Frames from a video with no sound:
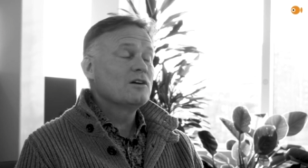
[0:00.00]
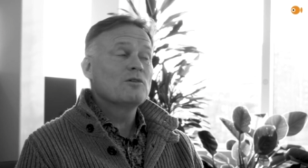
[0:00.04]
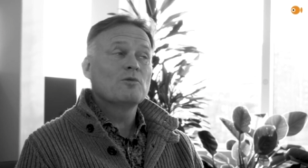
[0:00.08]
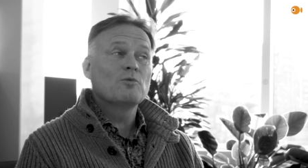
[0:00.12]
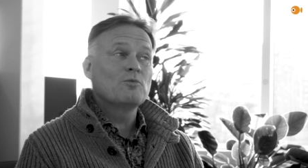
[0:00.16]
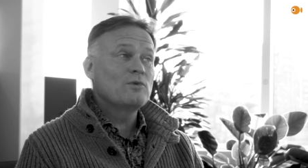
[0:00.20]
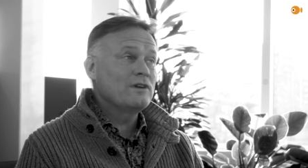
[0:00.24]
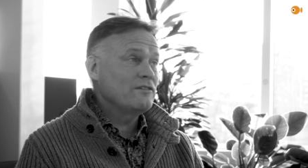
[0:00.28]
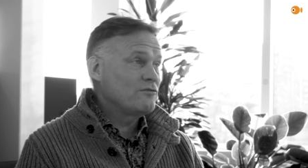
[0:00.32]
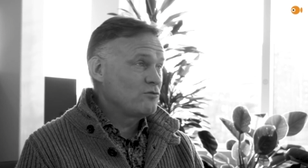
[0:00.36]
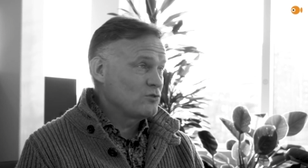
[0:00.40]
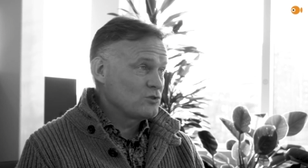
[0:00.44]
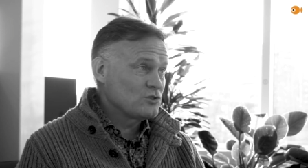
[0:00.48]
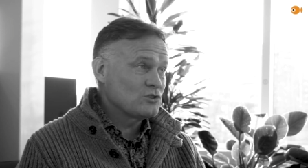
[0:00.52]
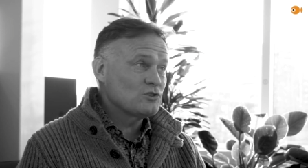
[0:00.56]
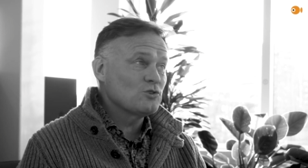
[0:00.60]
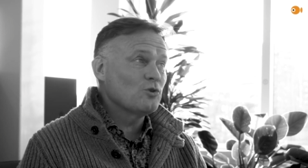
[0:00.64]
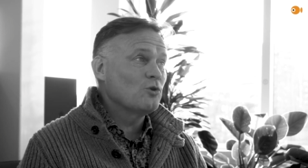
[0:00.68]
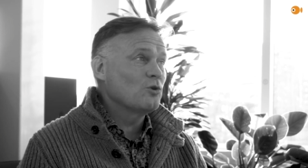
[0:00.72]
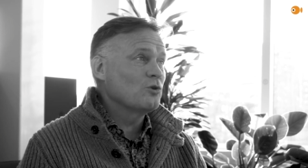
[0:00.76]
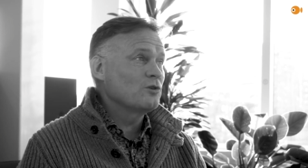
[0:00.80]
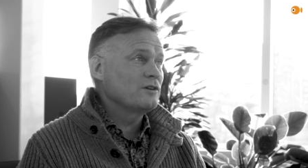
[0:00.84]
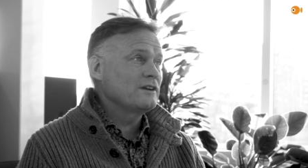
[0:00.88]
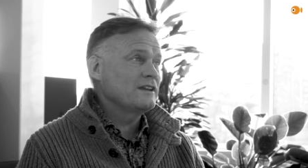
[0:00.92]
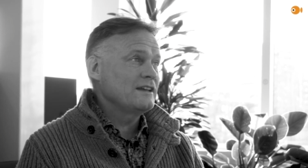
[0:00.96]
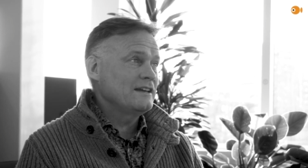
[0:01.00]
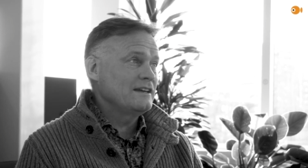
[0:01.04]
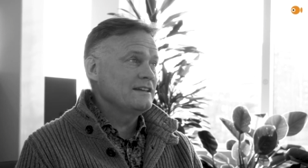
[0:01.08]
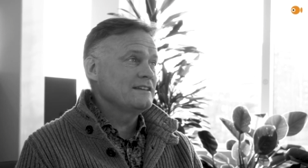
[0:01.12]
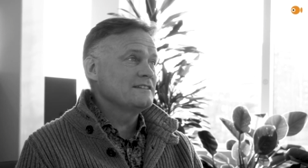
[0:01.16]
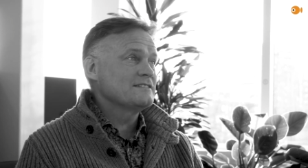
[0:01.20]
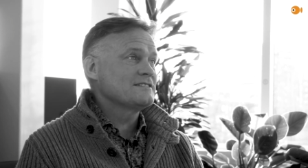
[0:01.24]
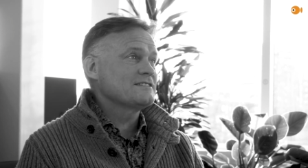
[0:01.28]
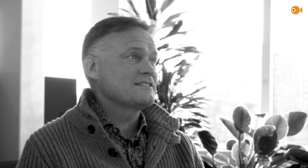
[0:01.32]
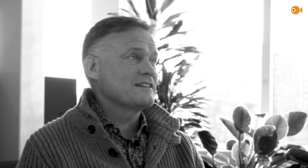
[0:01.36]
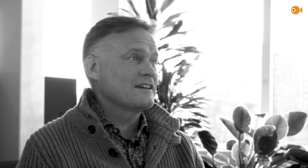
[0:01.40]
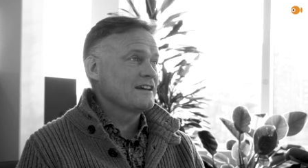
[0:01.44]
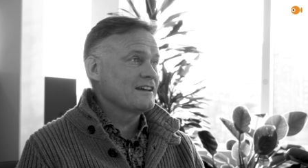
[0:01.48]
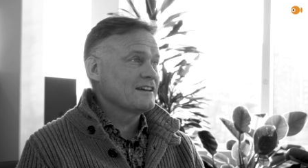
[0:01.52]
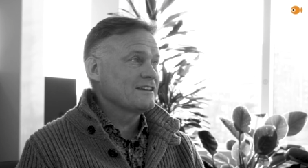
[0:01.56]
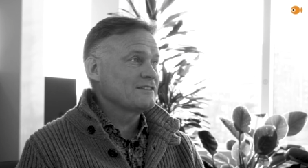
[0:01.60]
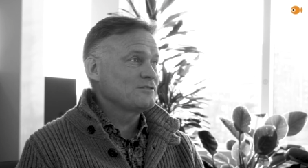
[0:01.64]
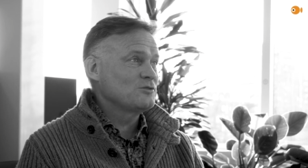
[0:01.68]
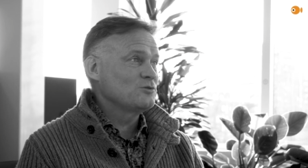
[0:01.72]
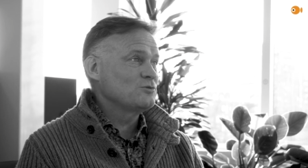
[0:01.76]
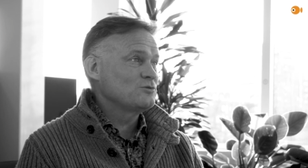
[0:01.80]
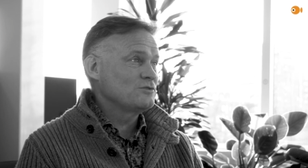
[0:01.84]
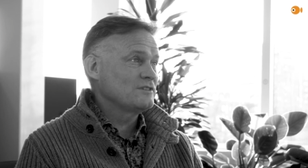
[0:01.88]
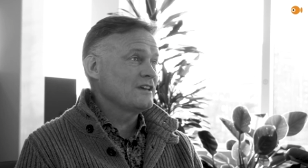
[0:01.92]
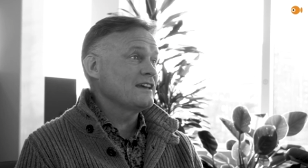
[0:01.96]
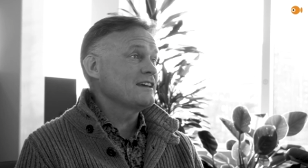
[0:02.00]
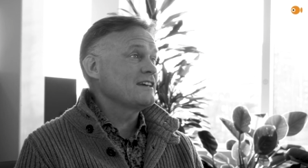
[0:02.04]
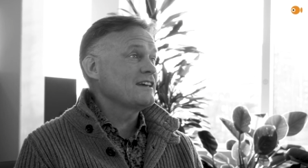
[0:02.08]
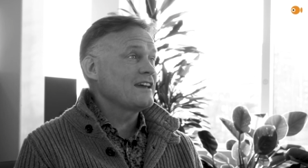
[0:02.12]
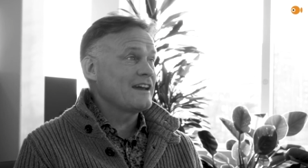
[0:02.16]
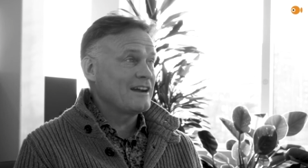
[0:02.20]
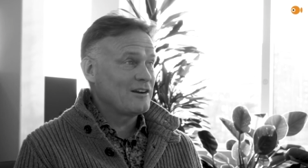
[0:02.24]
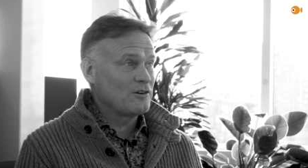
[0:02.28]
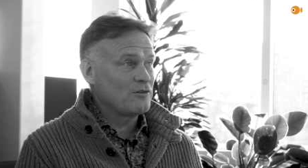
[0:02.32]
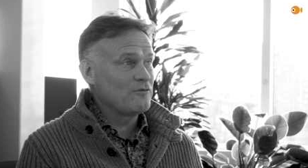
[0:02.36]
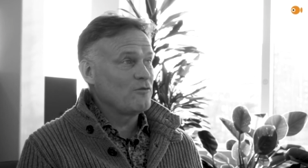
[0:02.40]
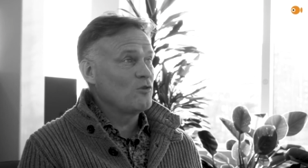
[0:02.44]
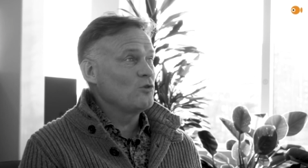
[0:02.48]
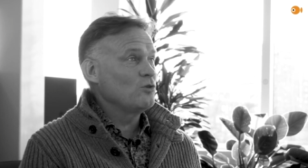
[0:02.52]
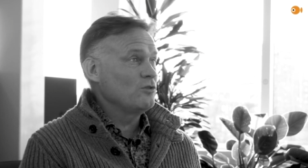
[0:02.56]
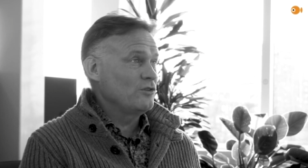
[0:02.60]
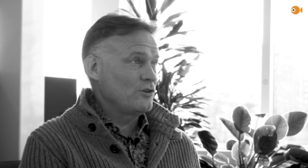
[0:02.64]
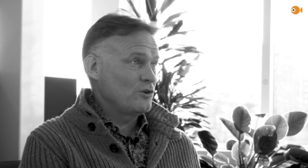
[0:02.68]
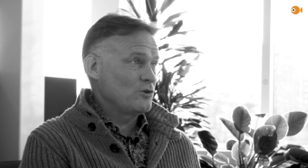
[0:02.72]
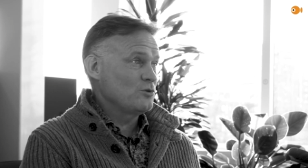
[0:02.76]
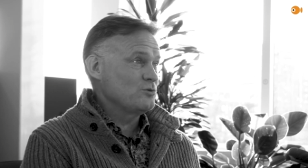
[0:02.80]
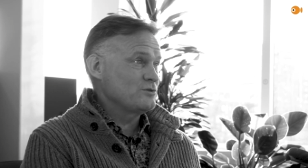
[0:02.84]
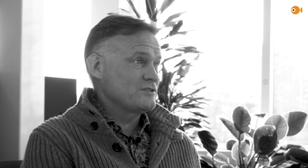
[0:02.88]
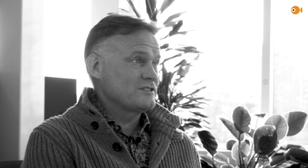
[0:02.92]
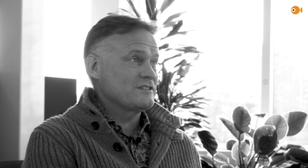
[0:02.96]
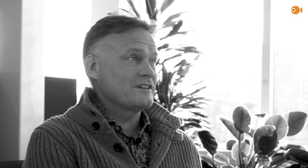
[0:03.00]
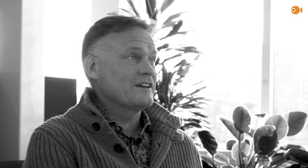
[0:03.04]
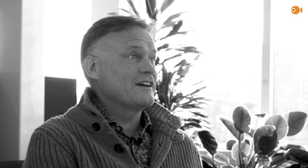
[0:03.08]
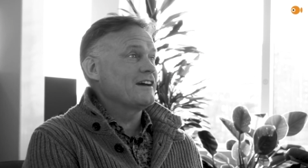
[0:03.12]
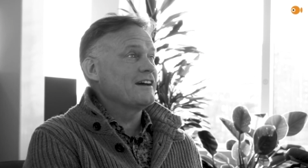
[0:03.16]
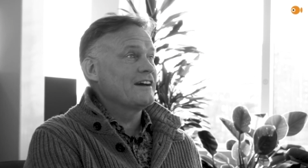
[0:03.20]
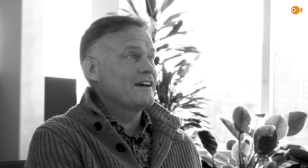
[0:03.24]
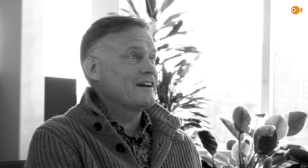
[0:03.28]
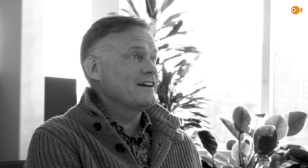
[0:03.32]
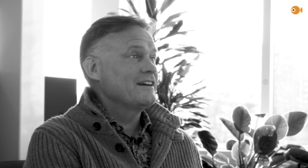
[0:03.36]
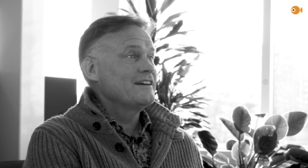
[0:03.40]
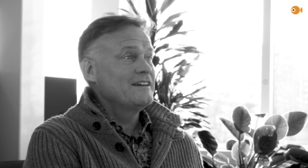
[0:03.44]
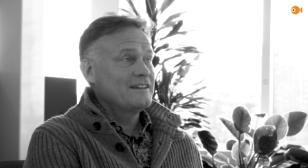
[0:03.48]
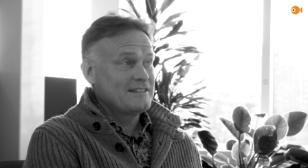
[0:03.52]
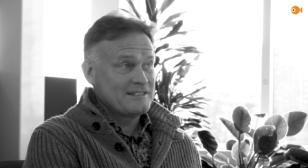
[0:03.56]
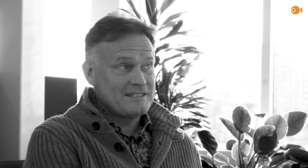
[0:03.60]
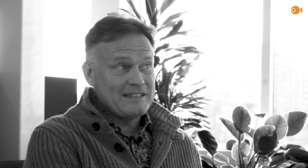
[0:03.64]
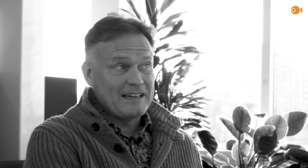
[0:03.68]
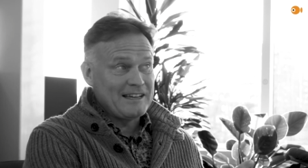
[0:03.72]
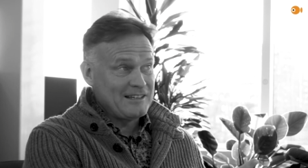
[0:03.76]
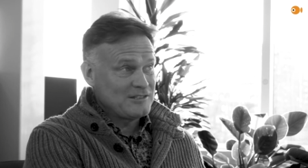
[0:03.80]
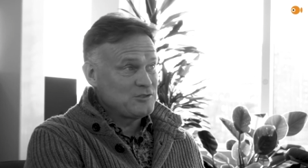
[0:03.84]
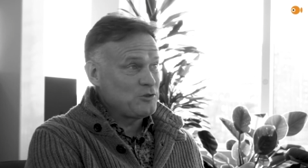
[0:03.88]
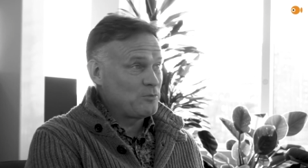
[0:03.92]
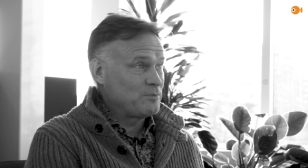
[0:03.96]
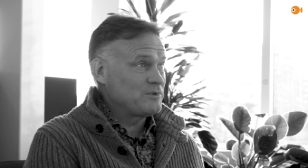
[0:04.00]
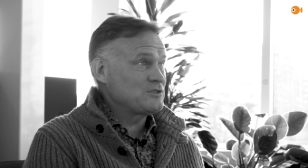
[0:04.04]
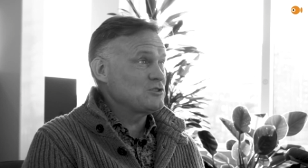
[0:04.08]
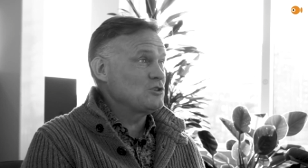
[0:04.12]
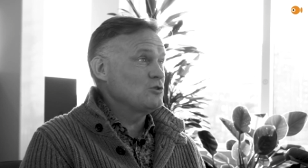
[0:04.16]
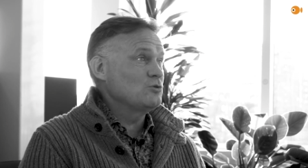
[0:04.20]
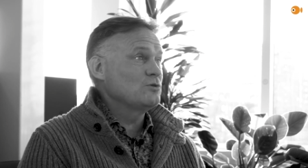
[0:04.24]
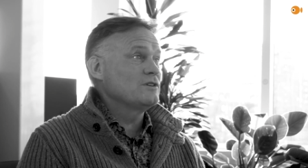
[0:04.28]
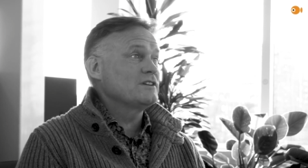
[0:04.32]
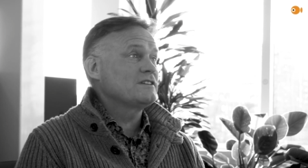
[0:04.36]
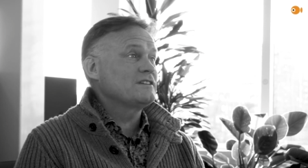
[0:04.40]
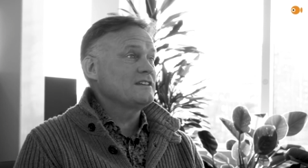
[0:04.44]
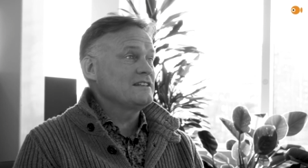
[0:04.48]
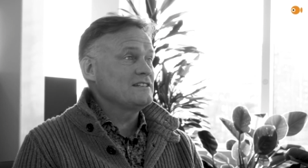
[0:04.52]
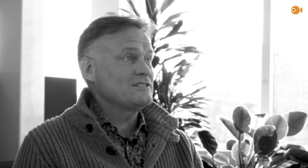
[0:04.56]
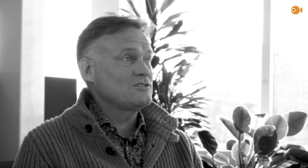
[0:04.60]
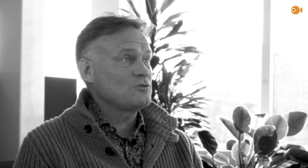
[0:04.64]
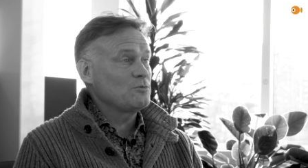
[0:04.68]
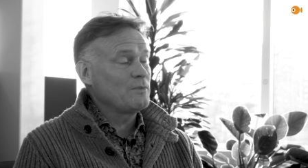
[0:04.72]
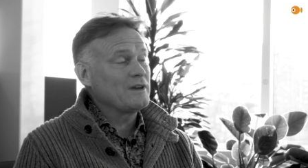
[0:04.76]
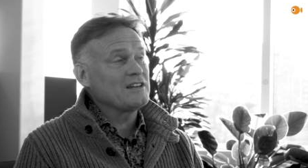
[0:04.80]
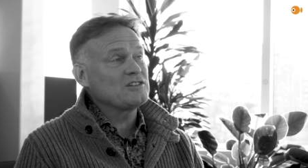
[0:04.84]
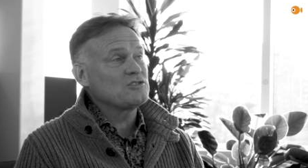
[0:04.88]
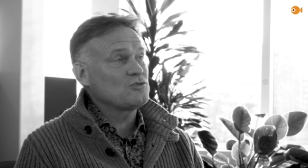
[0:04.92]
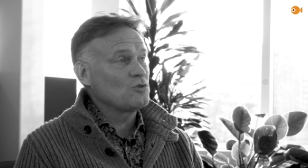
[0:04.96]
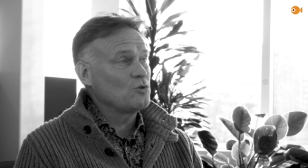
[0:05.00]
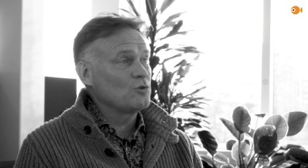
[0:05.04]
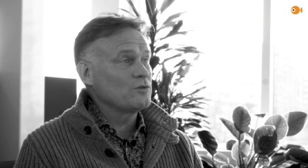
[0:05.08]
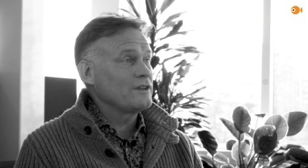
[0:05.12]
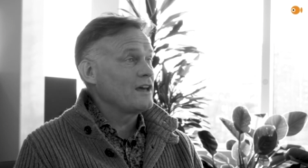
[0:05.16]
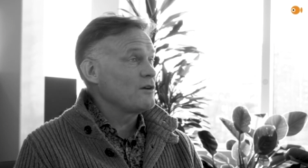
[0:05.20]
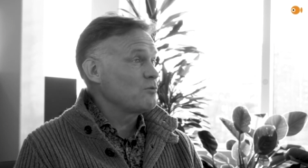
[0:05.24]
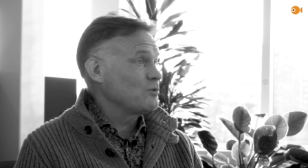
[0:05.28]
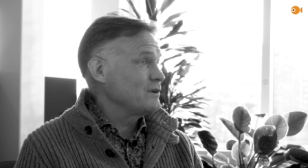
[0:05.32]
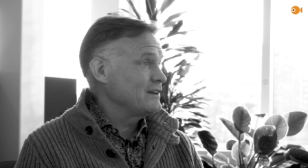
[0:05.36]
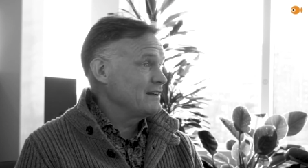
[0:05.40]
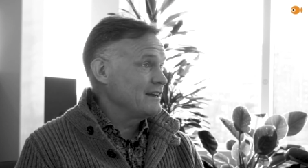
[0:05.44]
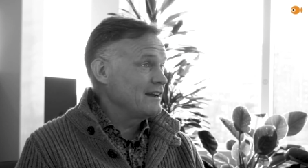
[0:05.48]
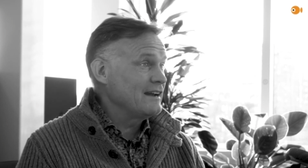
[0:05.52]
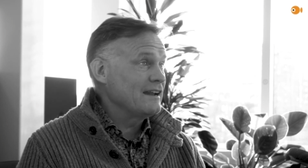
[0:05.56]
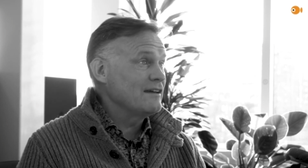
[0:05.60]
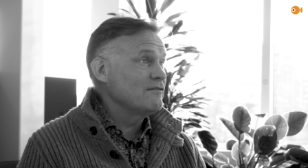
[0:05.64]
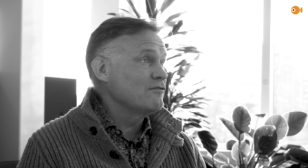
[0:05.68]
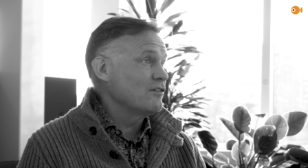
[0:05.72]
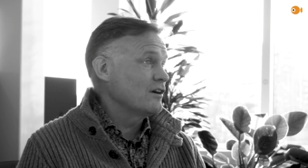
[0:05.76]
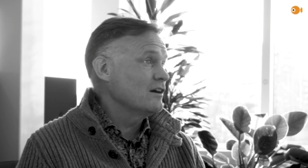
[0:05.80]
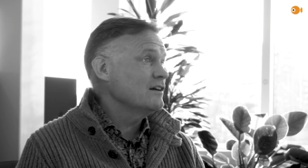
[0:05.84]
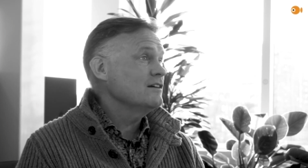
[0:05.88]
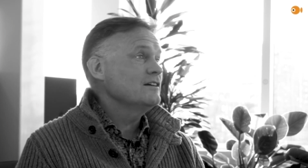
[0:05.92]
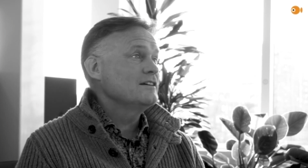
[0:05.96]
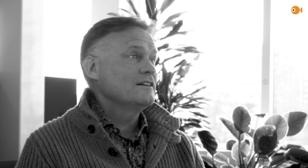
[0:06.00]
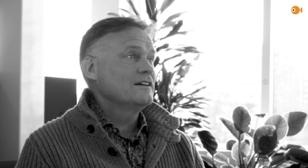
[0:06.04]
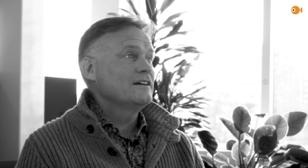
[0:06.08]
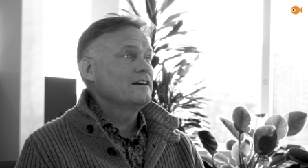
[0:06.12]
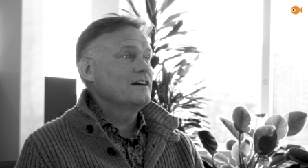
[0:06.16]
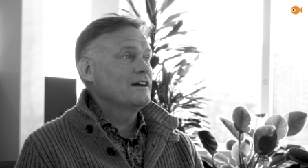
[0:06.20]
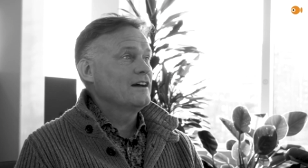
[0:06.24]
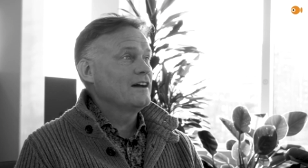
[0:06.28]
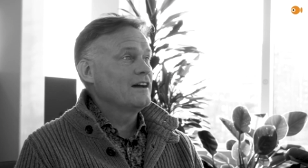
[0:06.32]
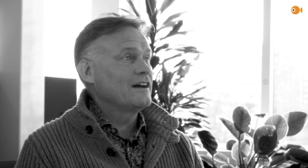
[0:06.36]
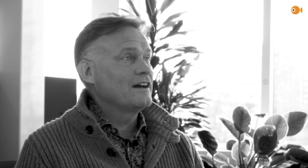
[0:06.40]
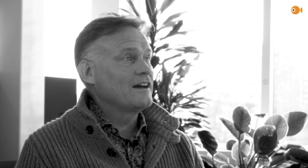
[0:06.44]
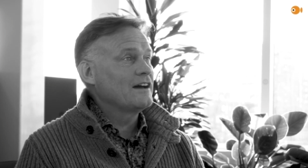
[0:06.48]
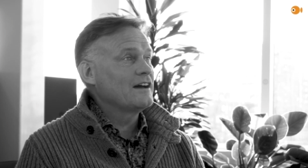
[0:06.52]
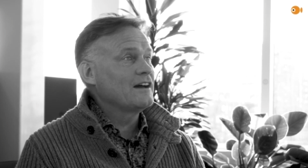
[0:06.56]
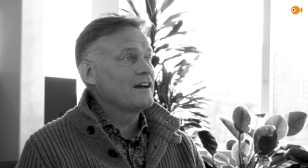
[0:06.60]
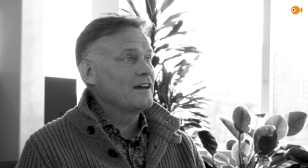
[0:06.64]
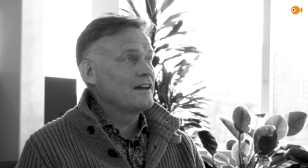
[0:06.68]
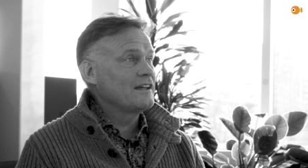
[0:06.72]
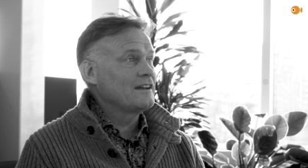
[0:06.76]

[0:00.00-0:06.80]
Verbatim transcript: we for sure needs to take care of all those sales opportunities to make sure that we deliver yeah.